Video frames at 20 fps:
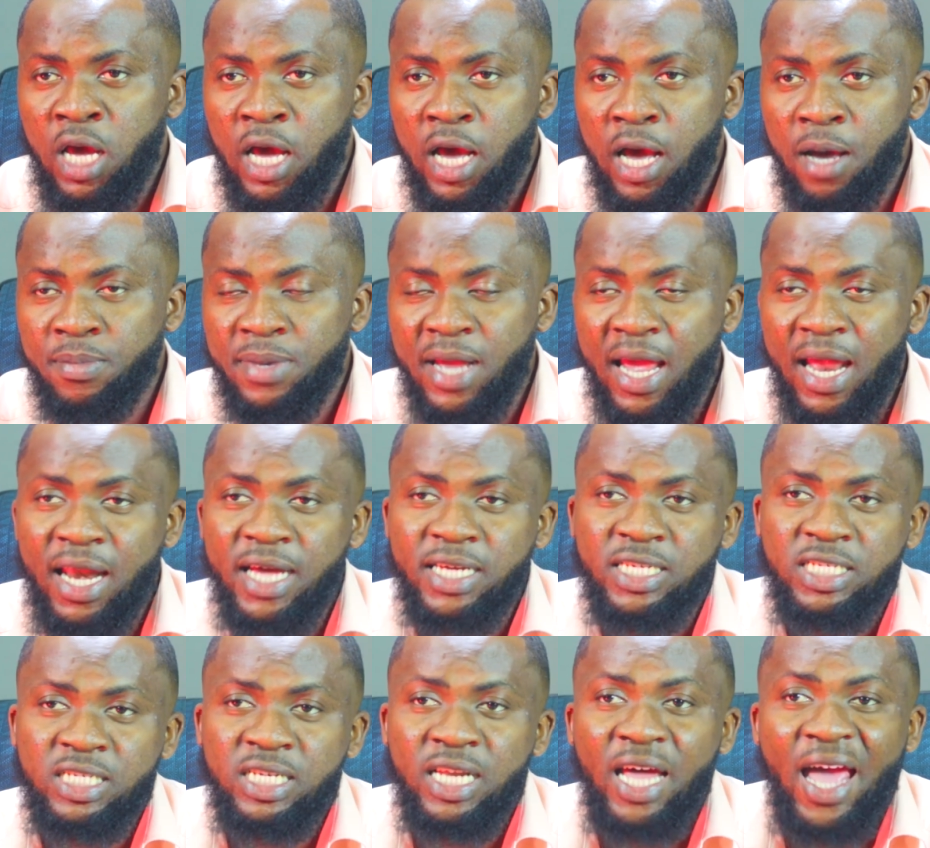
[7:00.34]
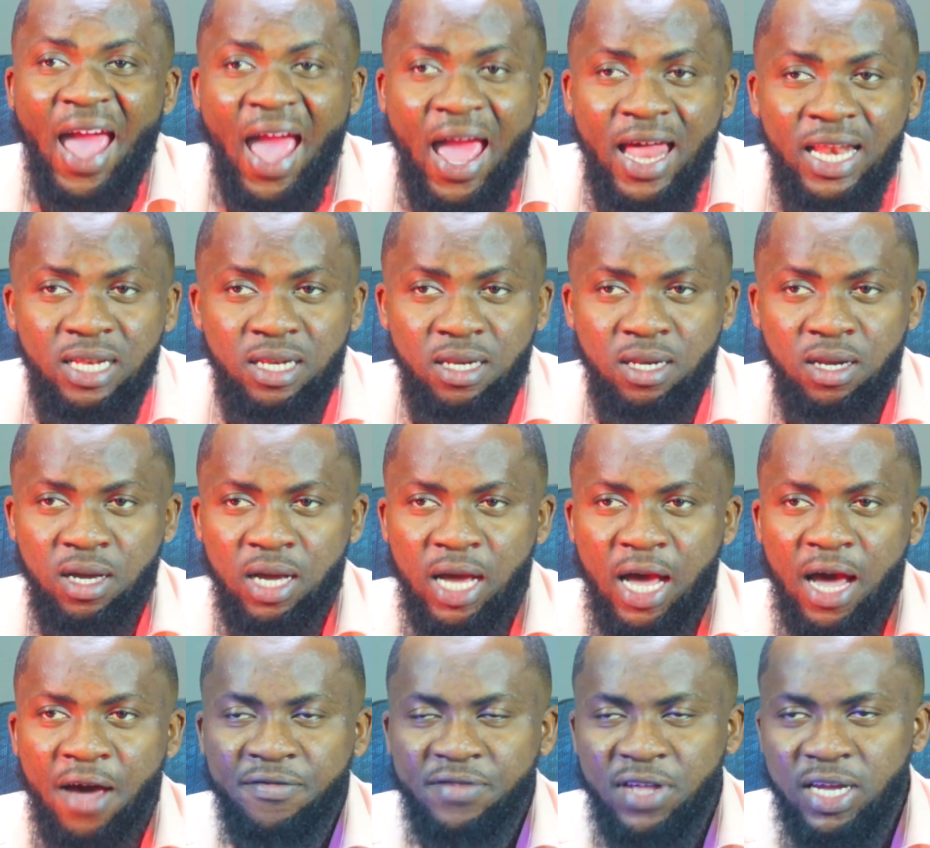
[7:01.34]
the election and
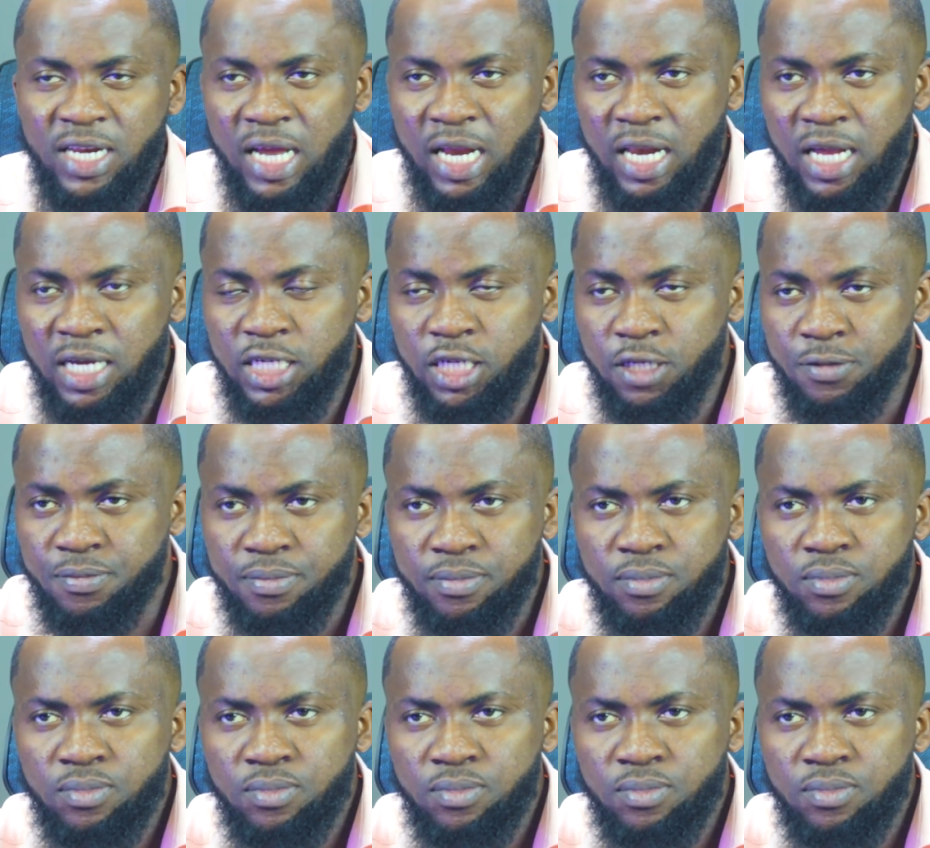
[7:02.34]
after the election.